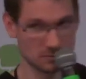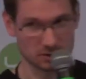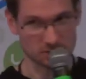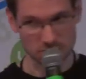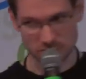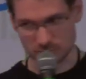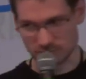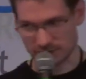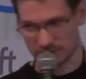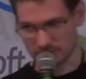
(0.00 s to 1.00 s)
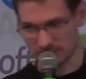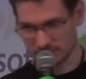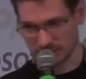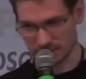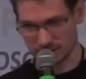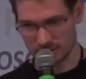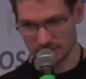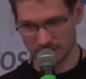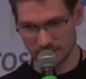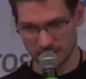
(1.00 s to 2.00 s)
a content provider here,
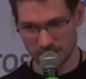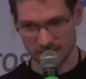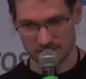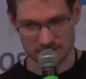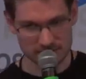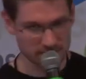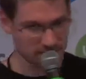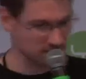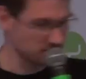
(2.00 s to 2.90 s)
associated